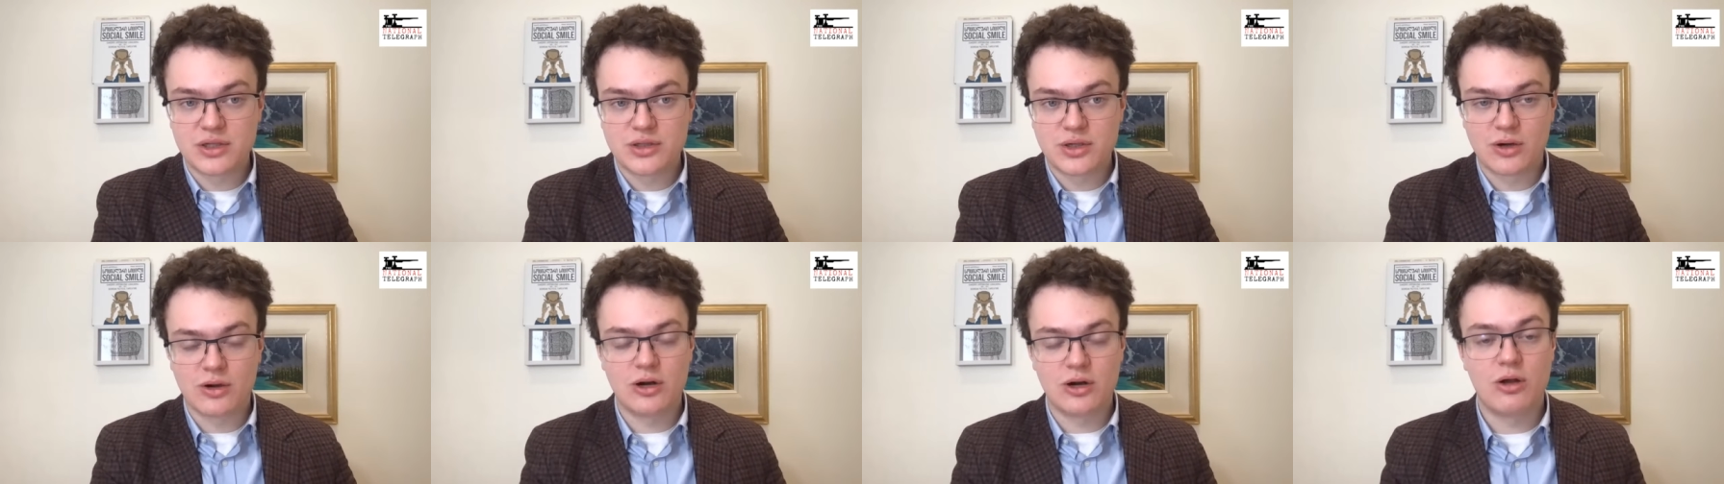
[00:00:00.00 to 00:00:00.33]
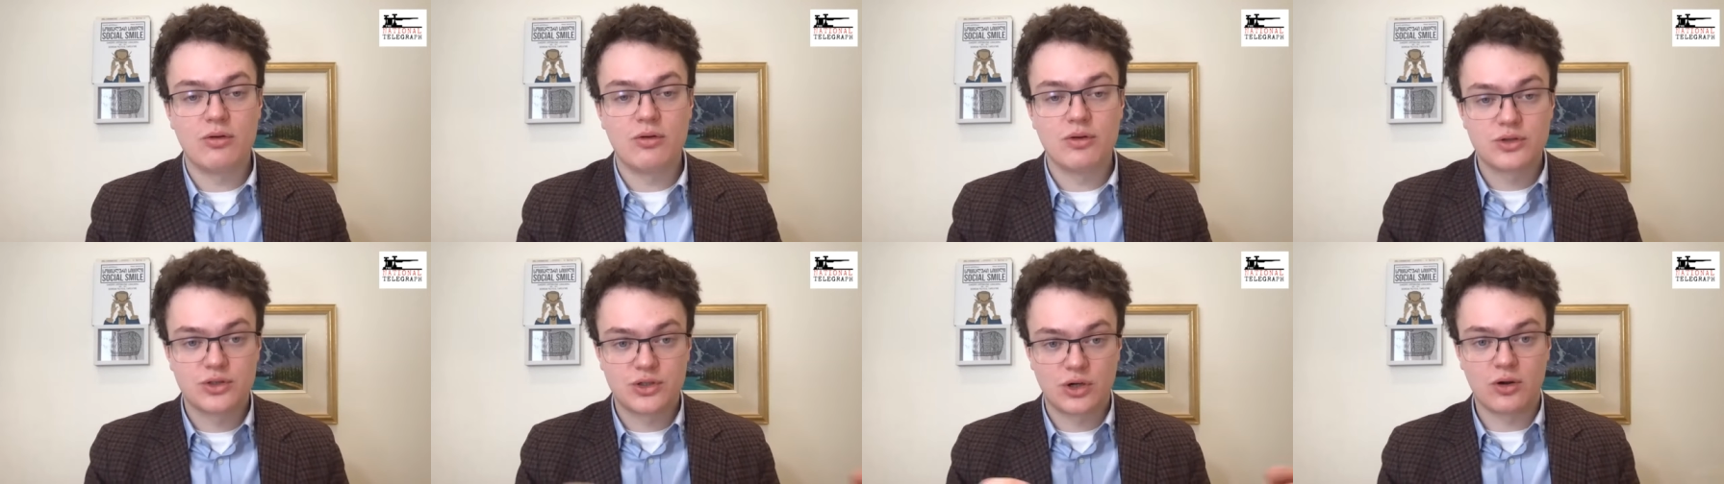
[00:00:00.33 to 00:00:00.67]
to turn
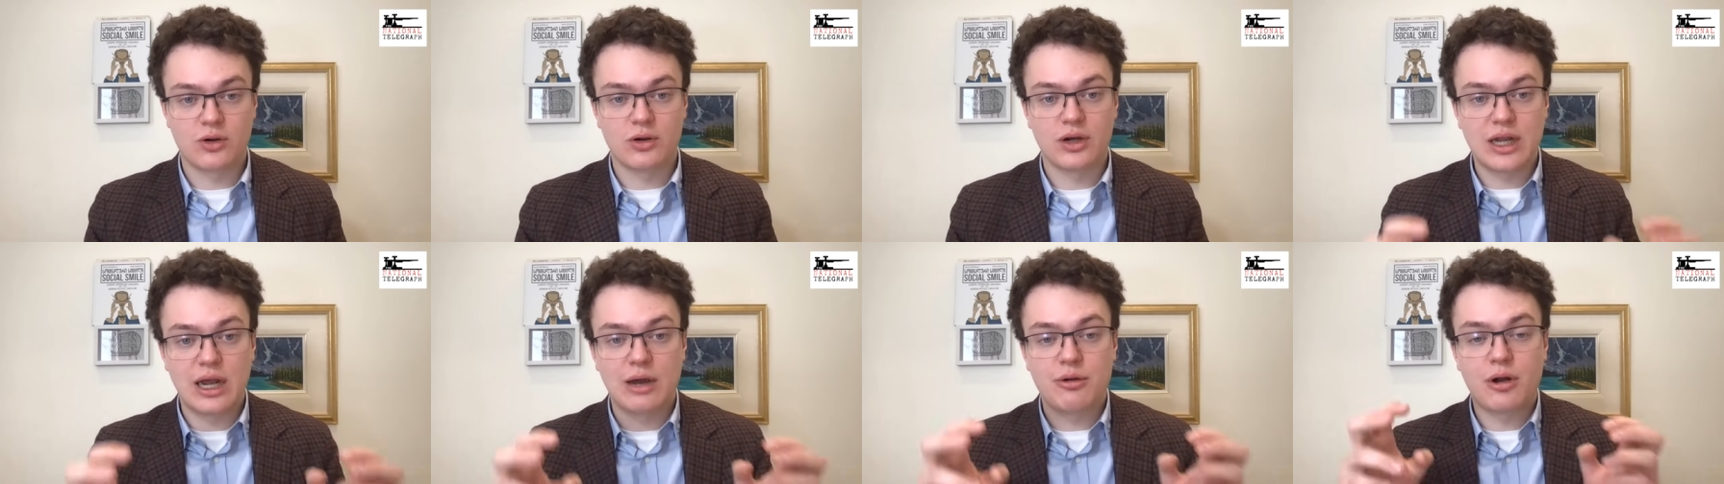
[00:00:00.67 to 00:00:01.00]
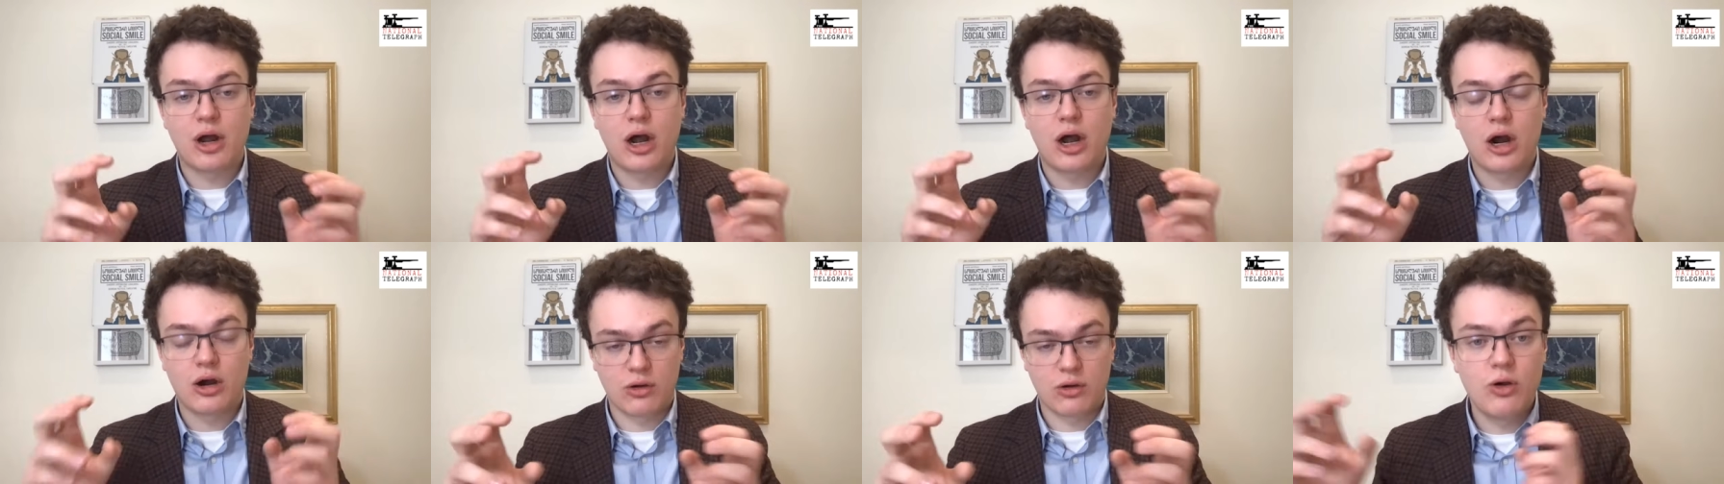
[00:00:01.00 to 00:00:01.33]
out, turning out
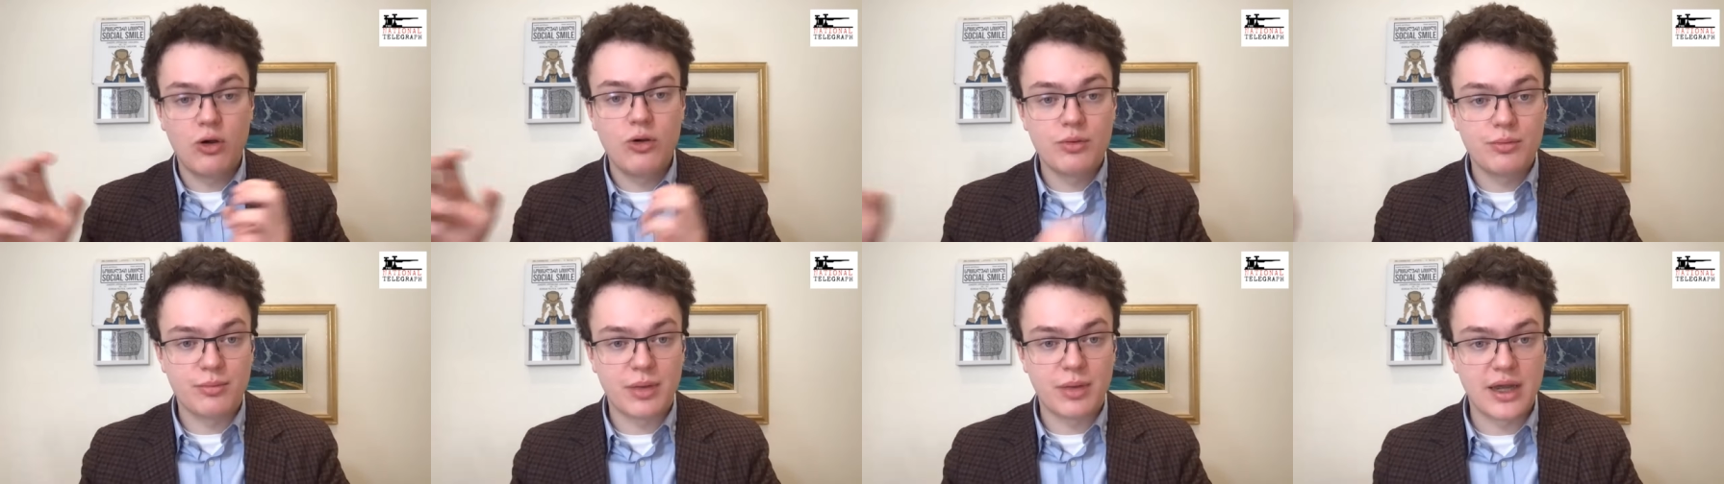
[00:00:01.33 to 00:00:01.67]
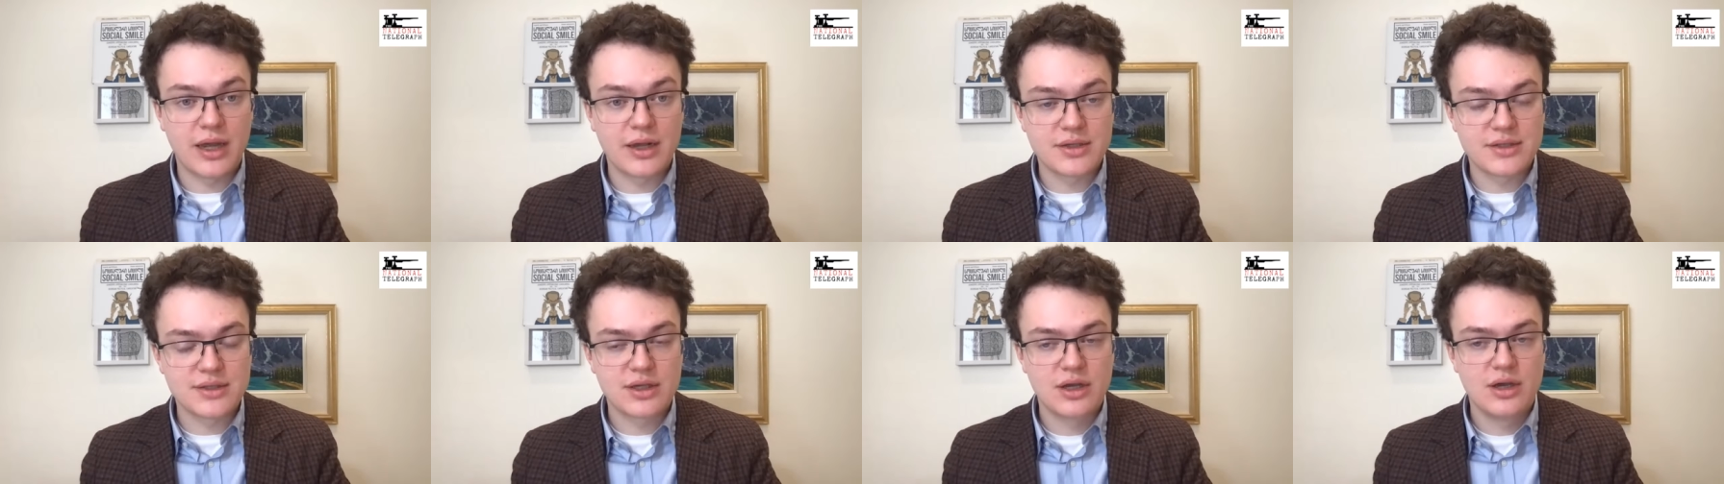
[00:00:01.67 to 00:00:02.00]
our own
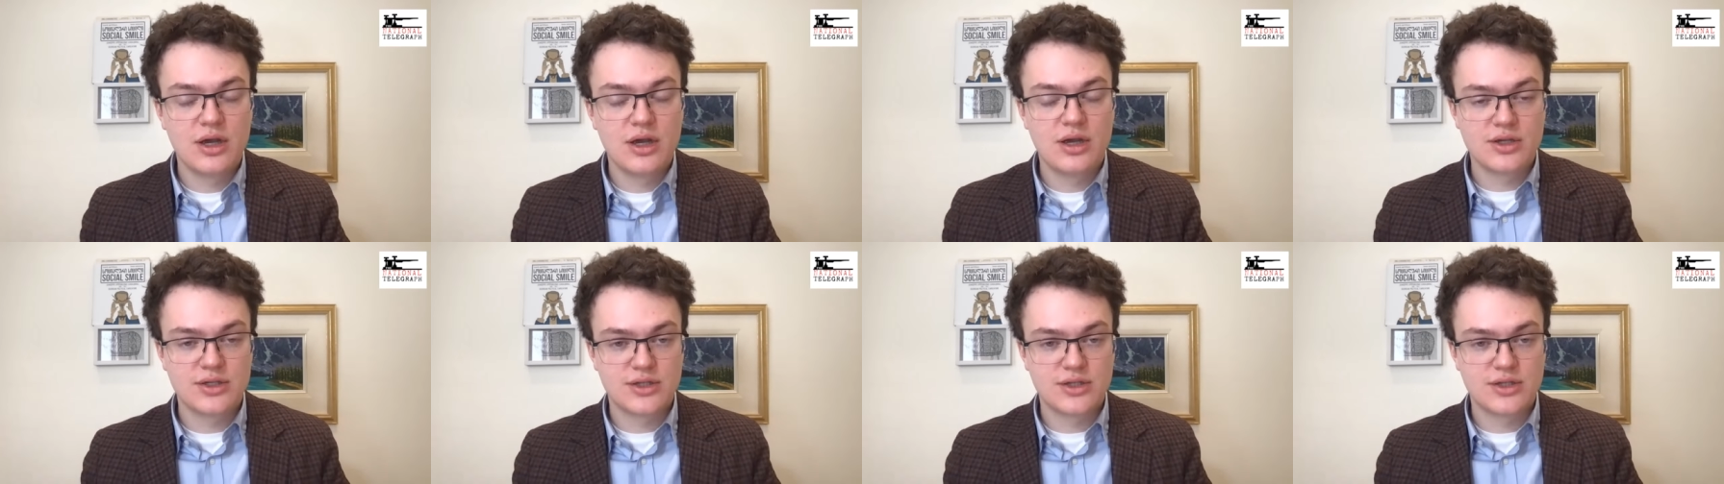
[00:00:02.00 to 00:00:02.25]
base.